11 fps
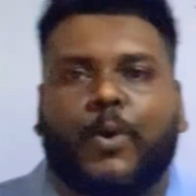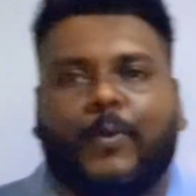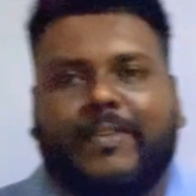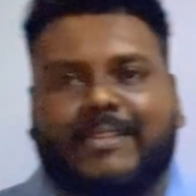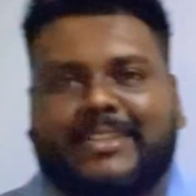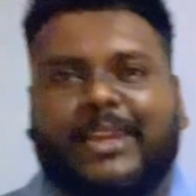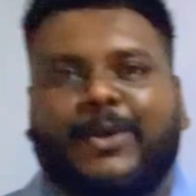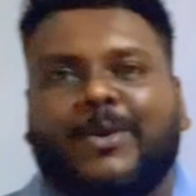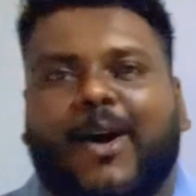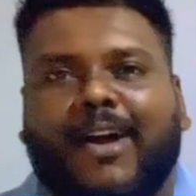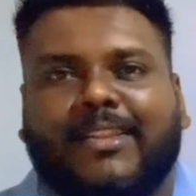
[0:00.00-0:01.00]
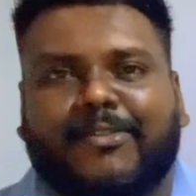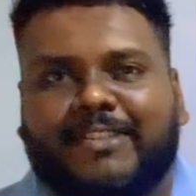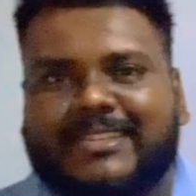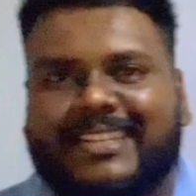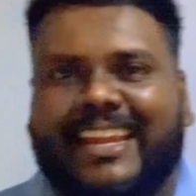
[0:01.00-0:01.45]
We will see you on the
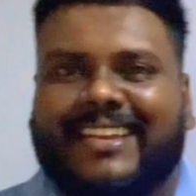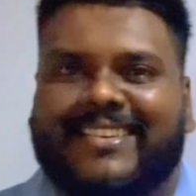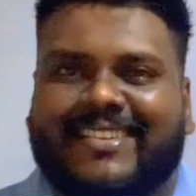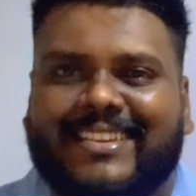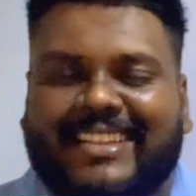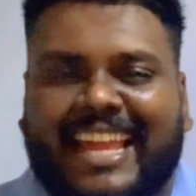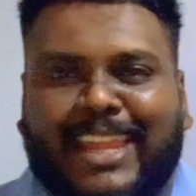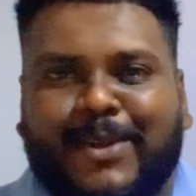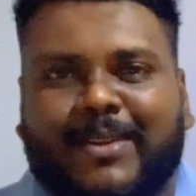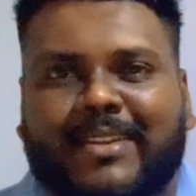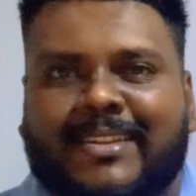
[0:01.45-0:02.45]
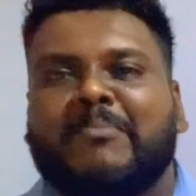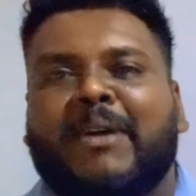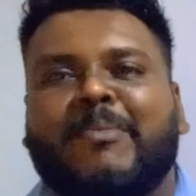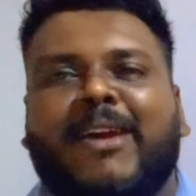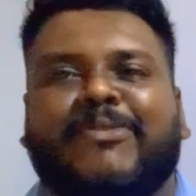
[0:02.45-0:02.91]
first day. Thank you.
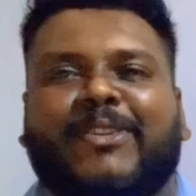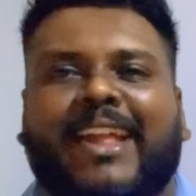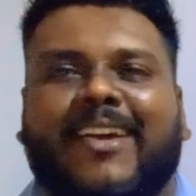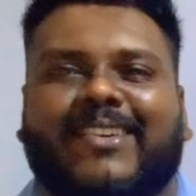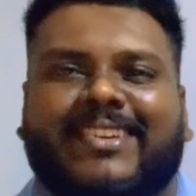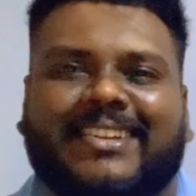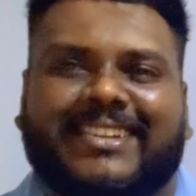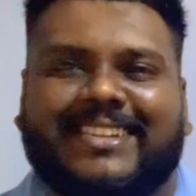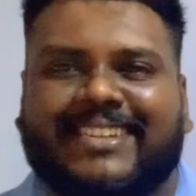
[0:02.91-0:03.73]
Bye bye for now.